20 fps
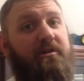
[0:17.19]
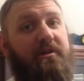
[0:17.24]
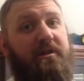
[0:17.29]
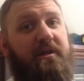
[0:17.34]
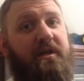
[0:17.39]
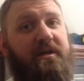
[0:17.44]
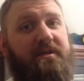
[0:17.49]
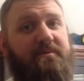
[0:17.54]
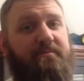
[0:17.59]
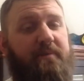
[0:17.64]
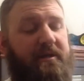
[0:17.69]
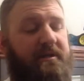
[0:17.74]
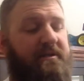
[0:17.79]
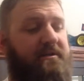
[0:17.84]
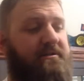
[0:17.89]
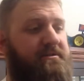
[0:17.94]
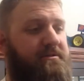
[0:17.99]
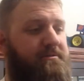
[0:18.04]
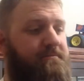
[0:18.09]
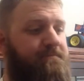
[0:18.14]
than I expected
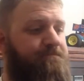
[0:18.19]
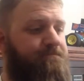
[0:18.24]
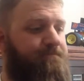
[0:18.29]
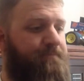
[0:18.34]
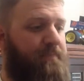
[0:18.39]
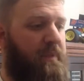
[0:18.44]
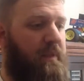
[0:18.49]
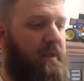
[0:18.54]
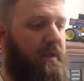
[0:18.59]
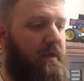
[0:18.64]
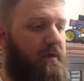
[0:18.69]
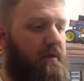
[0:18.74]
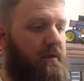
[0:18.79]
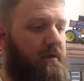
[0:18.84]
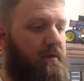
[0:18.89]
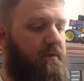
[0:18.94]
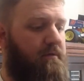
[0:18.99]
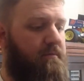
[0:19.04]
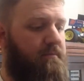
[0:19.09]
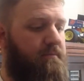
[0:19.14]
it
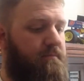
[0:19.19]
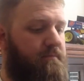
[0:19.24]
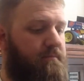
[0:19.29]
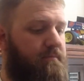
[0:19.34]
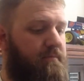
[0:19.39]
to,